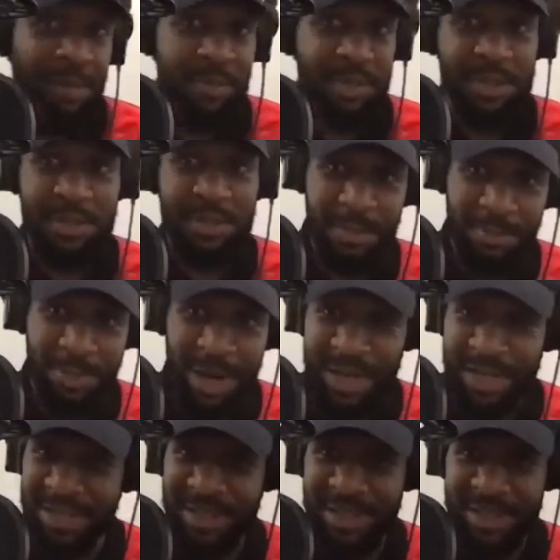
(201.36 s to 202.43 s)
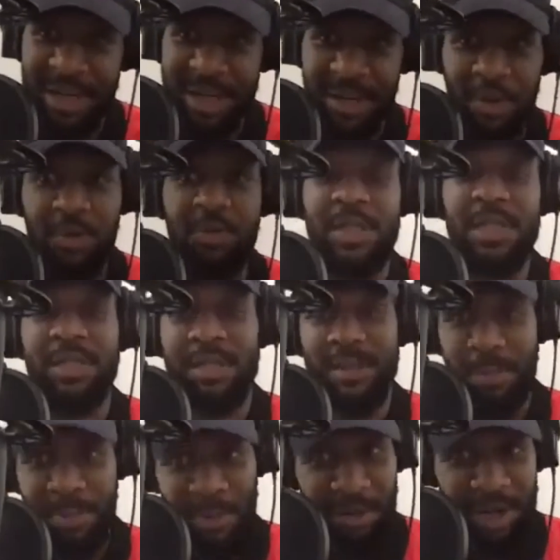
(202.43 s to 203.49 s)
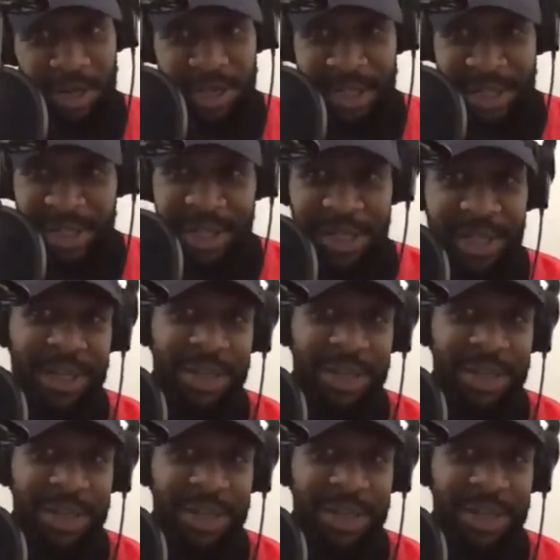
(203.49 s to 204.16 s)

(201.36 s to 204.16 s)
was the surprising team? Who was disappointing?